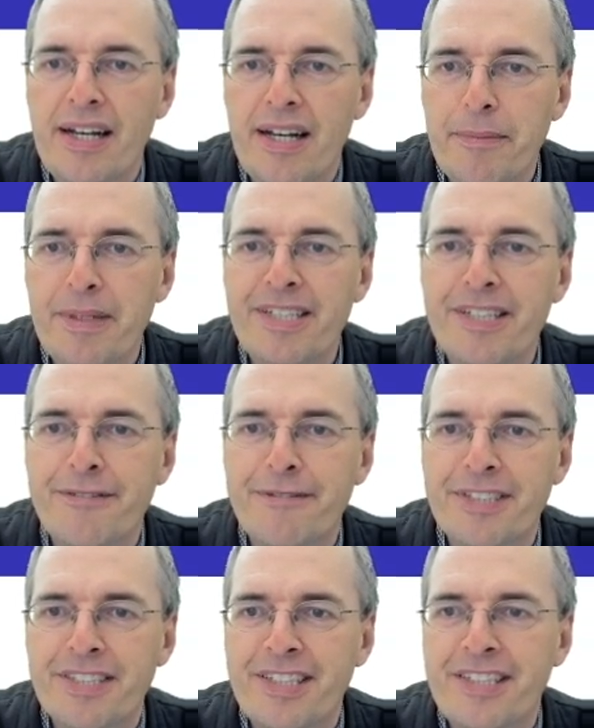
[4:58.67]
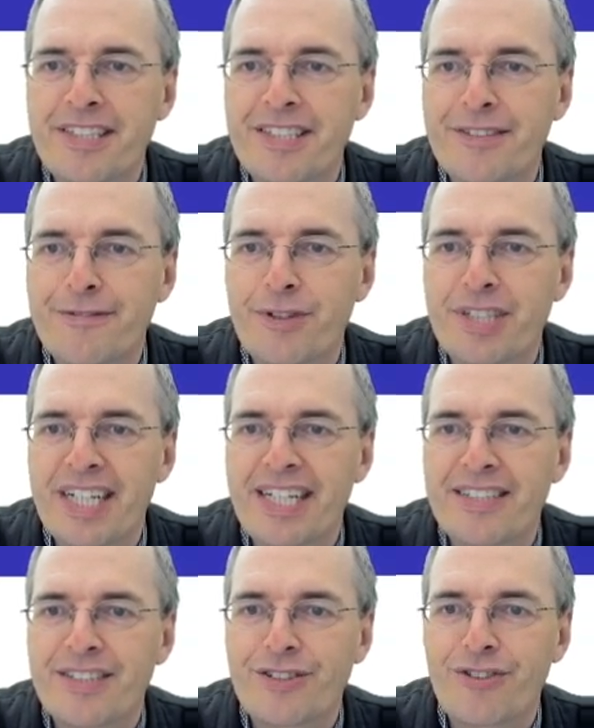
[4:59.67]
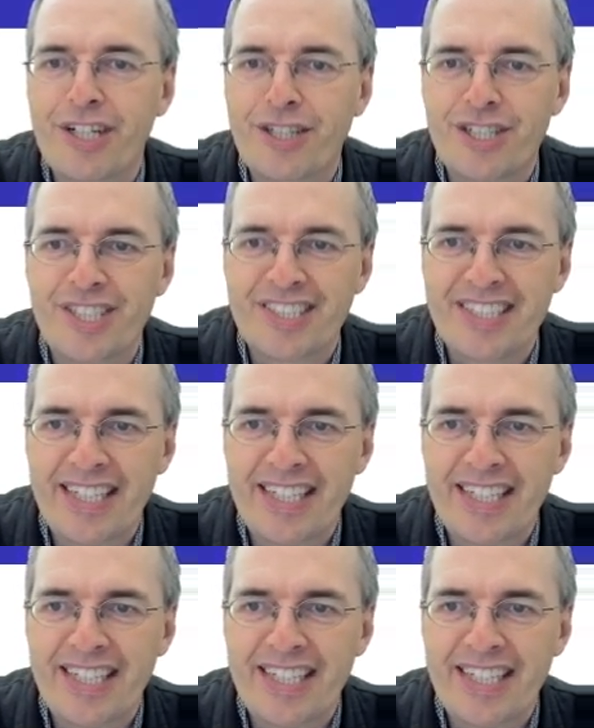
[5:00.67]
limited facilities for data structures.